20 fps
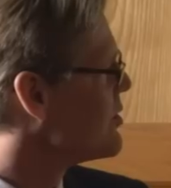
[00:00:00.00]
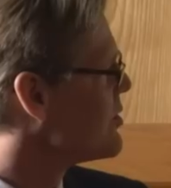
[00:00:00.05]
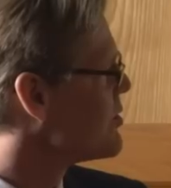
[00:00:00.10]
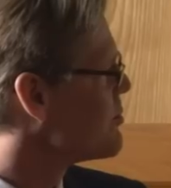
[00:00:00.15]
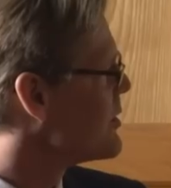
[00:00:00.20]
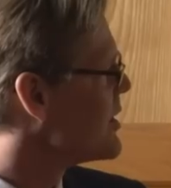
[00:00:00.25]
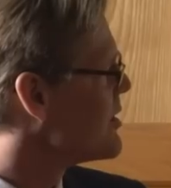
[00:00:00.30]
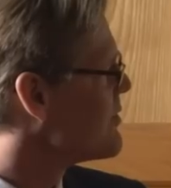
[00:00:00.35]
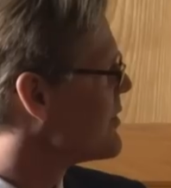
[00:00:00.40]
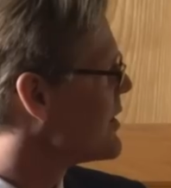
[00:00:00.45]

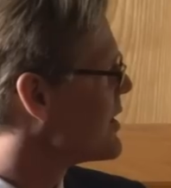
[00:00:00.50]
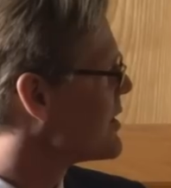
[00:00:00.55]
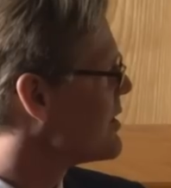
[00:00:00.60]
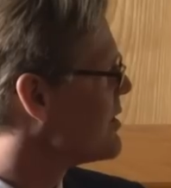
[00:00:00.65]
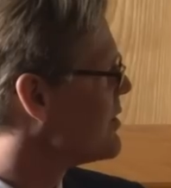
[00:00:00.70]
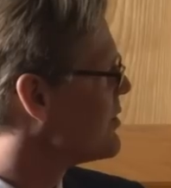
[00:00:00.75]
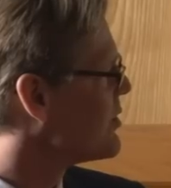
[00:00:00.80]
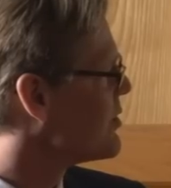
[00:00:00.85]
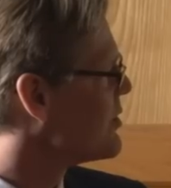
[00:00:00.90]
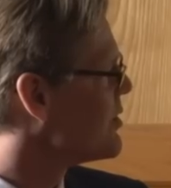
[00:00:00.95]
which may
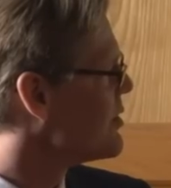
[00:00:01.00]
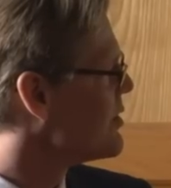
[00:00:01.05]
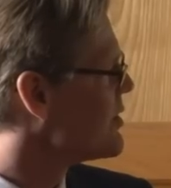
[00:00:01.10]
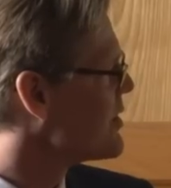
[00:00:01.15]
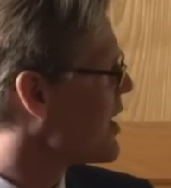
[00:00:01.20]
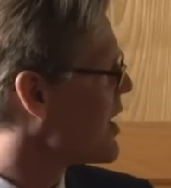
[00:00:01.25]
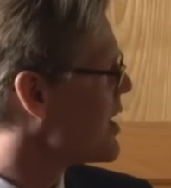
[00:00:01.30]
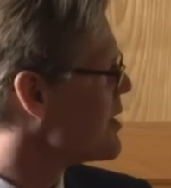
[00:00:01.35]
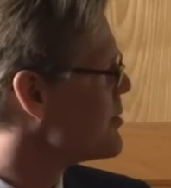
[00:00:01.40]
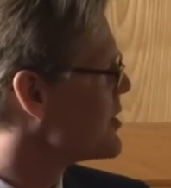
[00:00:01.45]
affect his or her
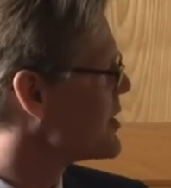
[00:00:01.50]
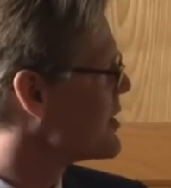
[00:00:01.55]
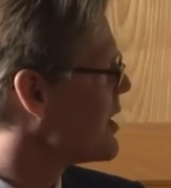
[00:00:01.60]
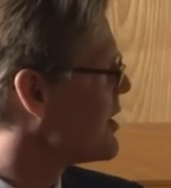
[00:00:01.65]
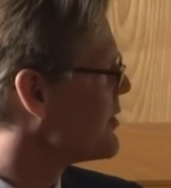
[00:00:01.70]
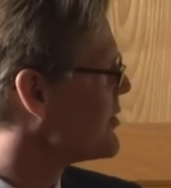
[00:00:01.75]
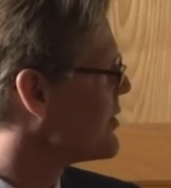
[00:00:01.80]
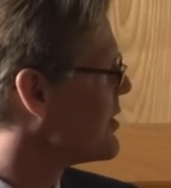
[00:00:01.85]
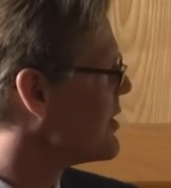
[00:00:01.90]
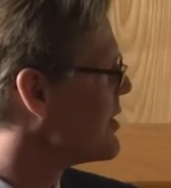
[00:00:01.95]
time in
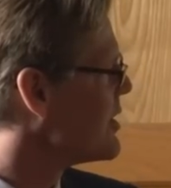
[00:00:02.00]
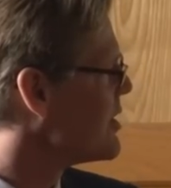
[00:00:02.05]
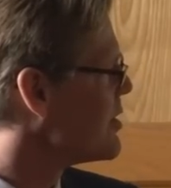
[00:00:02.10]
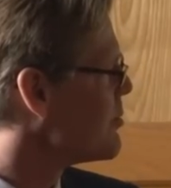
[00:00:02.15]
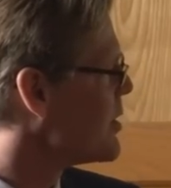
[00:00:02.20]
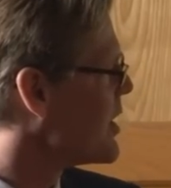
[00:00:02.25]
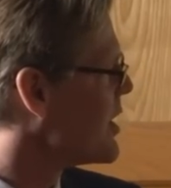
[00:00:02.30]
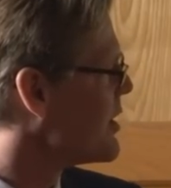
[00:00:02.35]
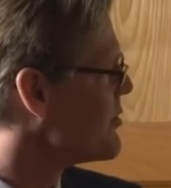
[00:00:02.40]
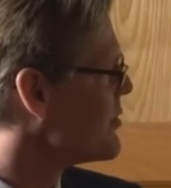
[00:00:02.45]
custody and
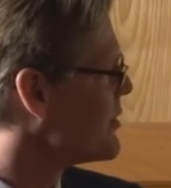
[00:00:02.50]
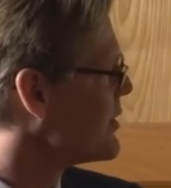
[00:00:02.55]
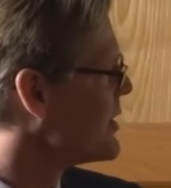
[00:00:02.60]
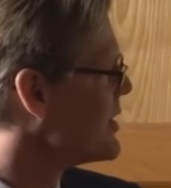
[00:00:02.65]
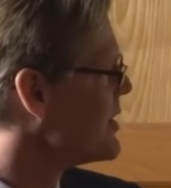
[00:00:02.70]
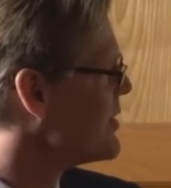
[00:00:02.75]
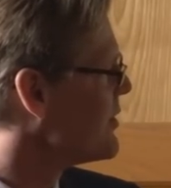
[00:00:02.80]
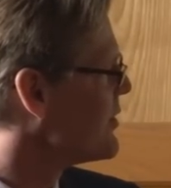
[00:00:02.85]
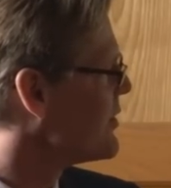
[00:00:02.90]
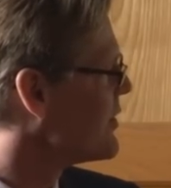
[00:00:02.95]
upon
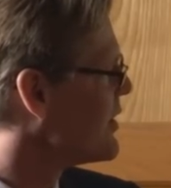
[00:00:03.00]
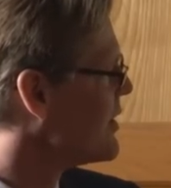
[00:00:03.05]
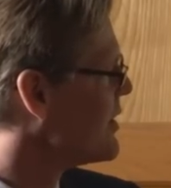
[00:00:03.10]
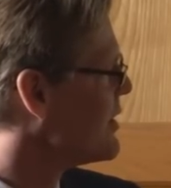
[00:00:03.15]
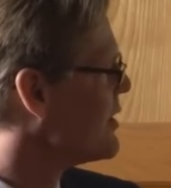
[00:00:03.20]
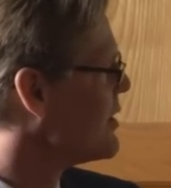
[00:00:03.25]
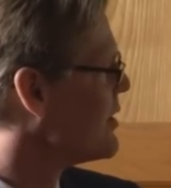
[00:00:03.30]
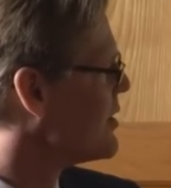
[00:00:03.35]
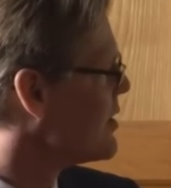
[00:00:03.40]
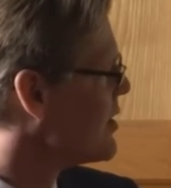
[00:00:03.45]
release.
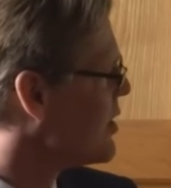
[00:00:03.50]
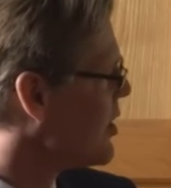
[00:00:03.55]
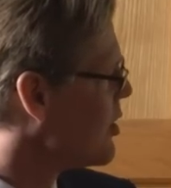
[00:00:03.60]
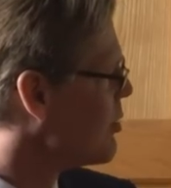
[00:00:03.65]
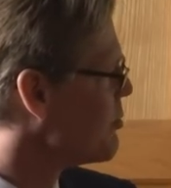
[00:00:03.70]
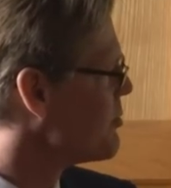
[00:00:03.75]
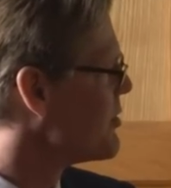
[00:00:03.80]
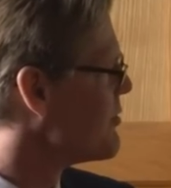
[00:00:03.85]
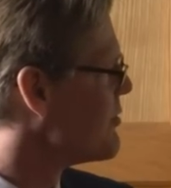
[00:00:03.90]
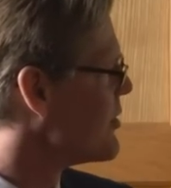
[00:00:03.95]

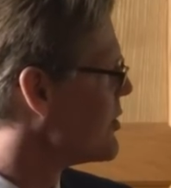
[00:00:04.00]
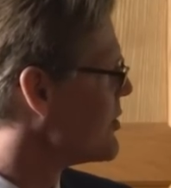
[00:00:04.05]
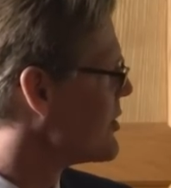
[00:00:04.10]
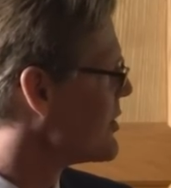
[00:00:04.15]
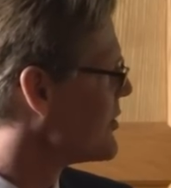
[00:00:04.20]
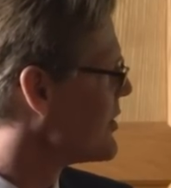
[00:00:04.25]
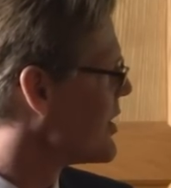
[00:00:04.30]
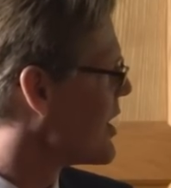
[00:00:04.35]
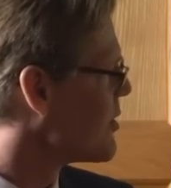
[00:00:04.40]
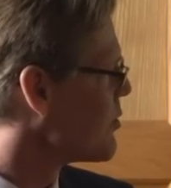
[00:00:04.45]
Hope the vote
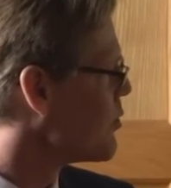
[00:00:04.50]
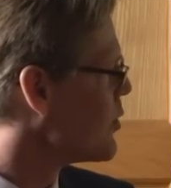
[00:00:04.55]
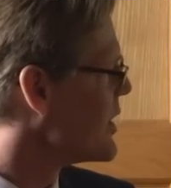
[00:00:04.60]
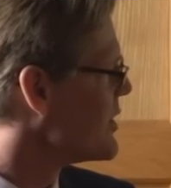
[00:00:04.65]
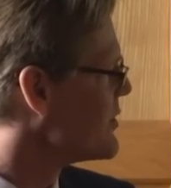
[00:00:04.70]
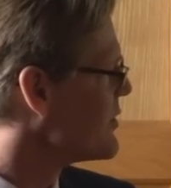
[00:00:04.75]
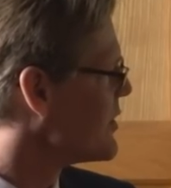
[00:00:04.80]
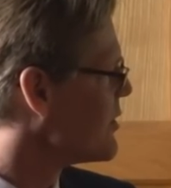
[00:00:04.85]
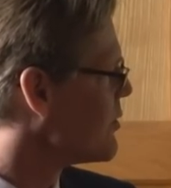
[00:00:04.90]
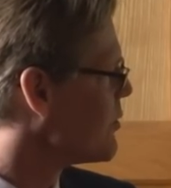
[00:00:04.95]
is not a
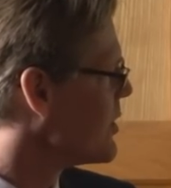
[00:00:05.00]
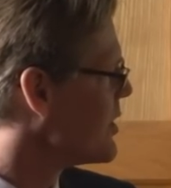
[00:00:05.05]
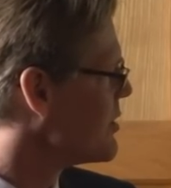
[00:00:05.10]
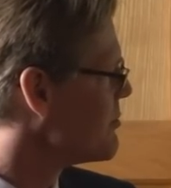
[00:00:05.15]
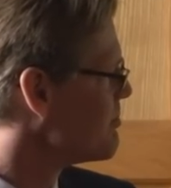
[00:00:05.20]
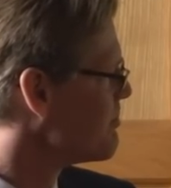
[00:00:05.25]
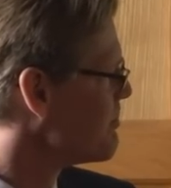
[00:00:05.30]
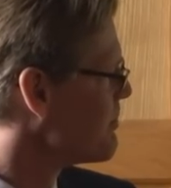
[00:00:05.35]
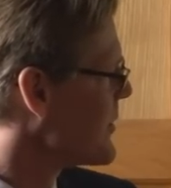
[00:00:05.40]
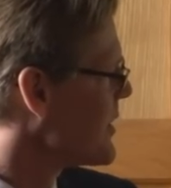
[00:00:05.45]
wasted one.
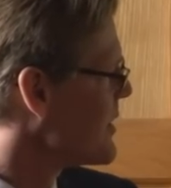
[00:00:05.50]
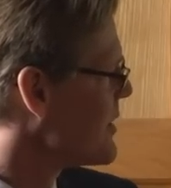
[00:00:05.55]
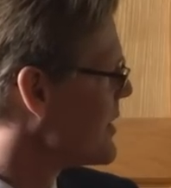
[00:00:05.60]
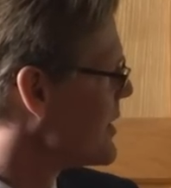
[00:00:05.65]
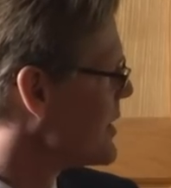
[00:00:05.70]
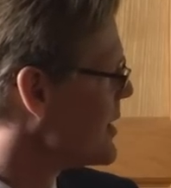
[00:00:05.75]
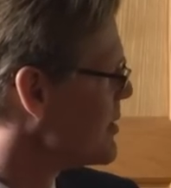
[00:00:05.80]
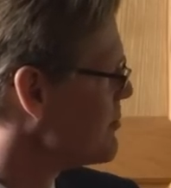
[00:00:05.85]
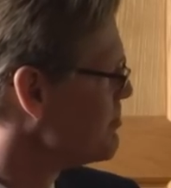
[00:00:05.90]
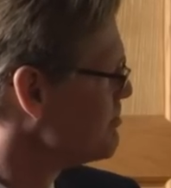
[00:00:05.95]

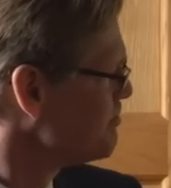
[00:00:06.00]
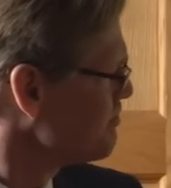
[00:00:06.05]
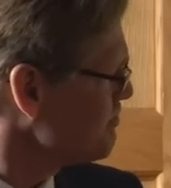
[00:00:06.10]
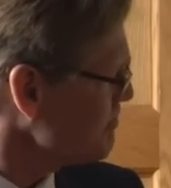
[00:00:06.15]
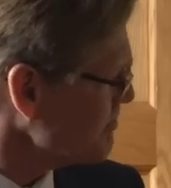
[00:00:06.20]
Um,